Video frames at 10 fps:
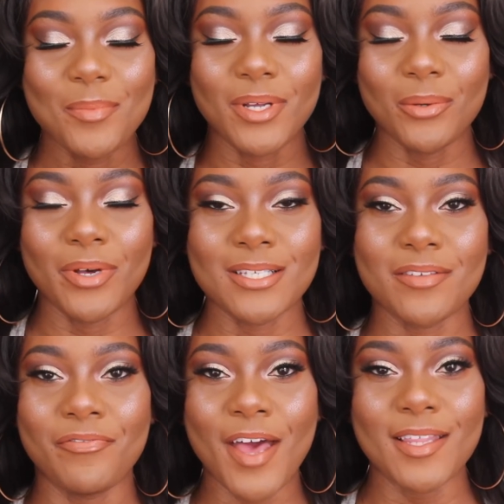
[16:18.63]
But anyways,
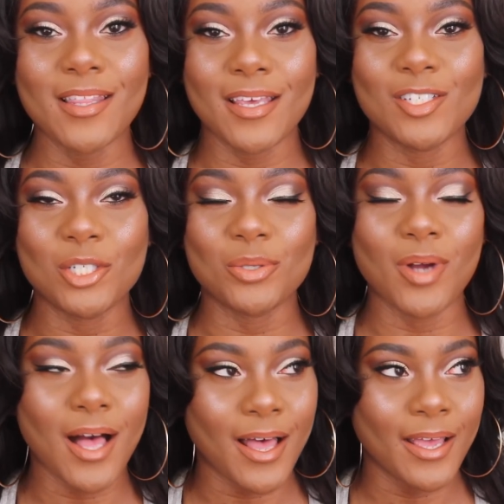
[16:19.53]
the fact that they
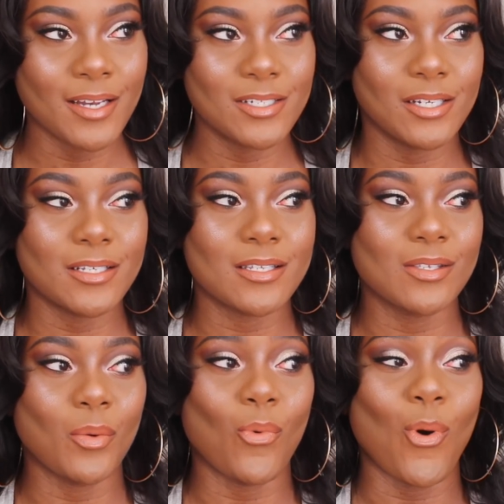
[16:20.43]
tried just,